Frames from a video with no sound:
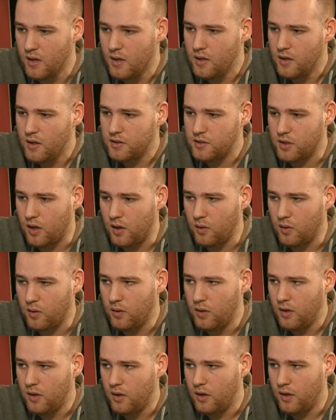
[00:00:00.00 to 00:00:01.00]
So
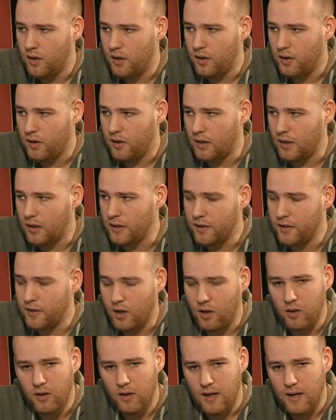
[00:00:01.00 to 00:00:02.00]
all in
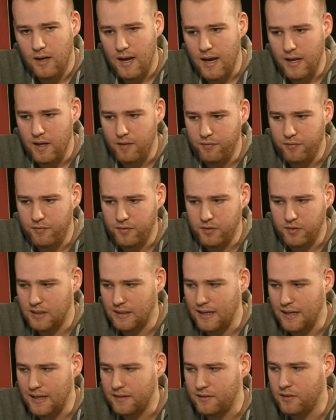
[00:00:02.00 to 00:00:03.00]
all, I have
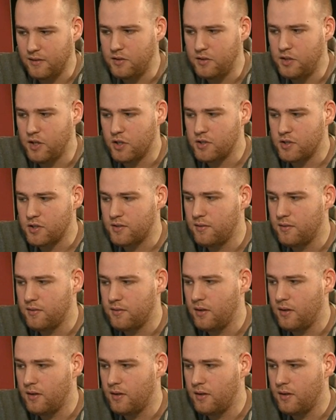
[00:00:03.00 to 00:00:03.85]
selected just